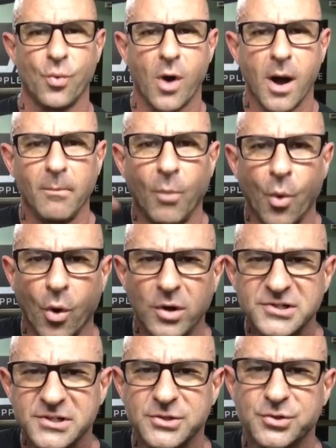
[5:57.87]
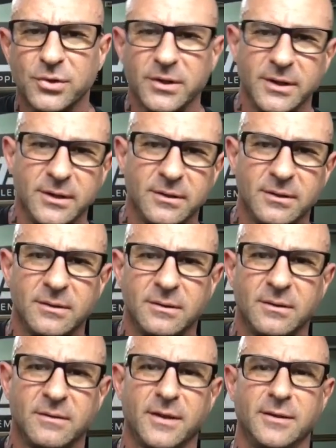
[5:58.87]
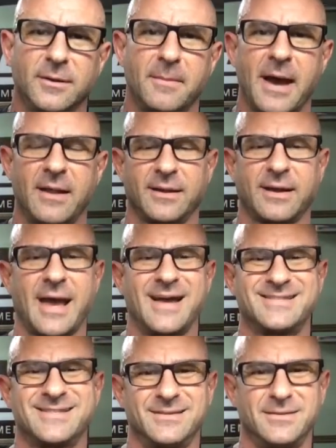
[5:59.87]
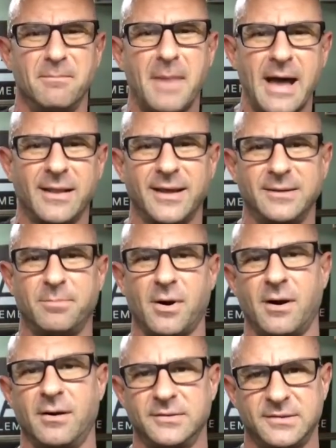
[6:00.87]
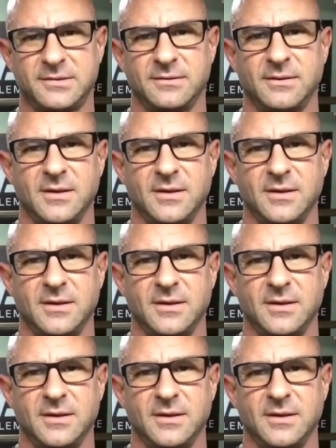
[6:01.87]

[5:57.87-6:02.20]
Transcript: you want more citrulline than the malic acid, the malate part.